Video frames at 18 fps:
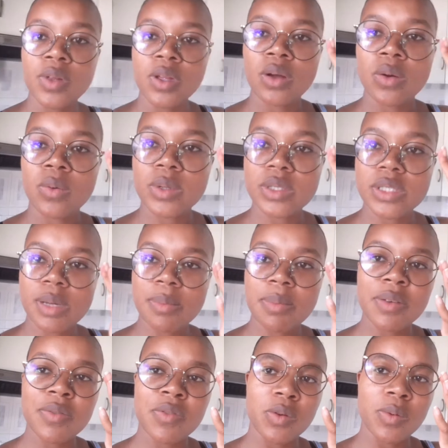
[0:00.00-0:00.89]
What's up,
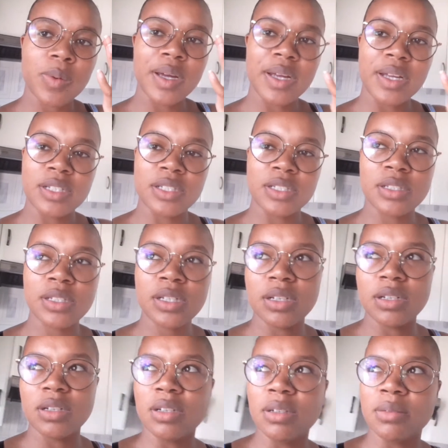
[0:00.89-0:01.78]

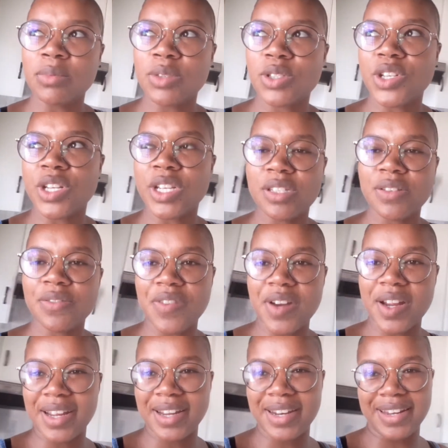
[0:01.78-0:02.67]
everyone? Today's a
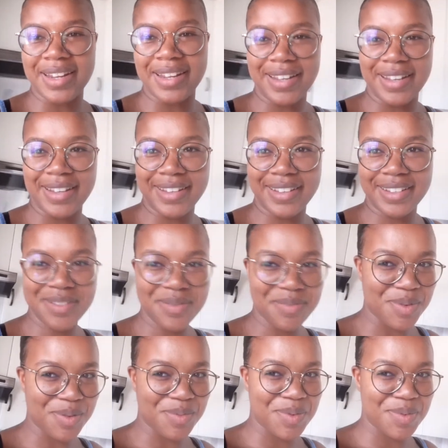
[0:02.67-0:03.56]
Friday.
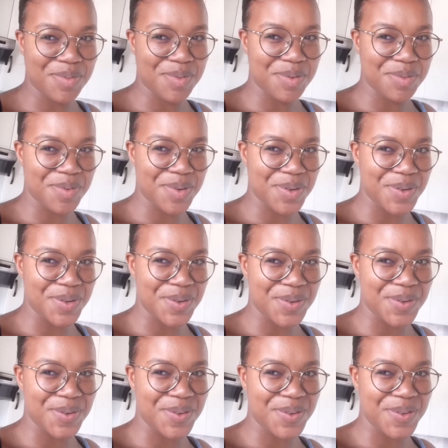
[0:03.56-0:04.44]
Boo, boo, boo,
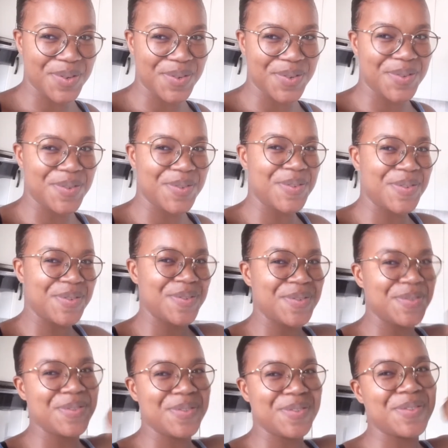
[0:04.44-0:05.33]

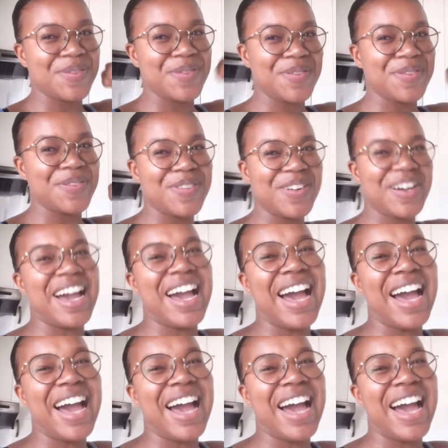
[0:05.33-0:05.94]
boo.